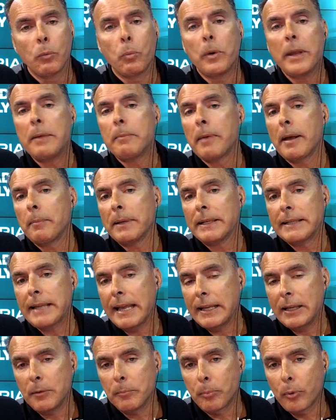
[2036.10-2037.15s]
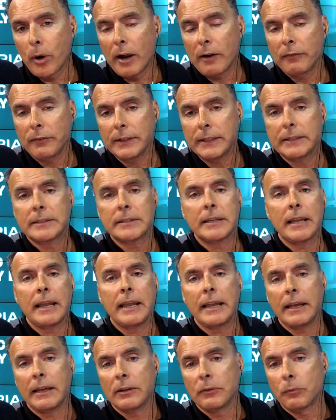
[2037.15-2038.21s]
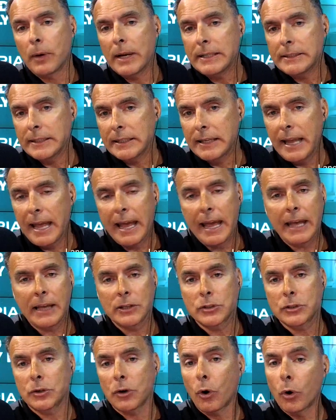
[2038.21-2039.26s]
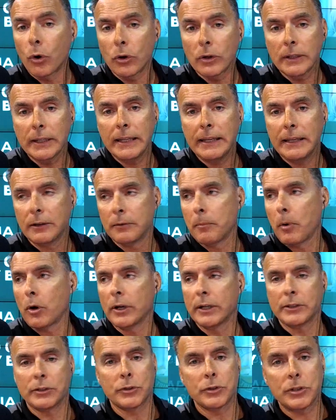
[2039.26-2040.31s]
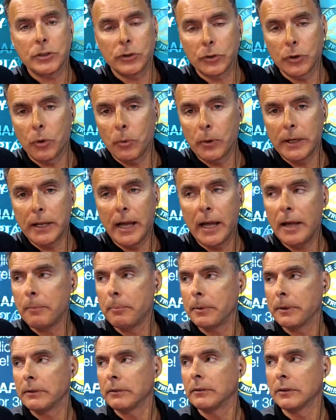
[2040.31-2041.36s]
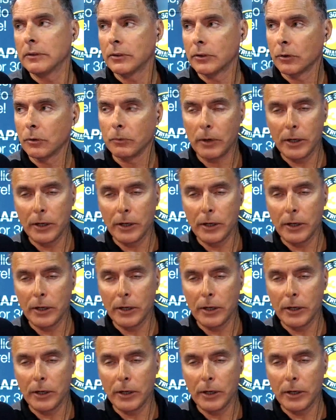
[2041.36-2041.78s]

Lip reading: We may be taking profits and raising cash early and the markets are still going up and you're going,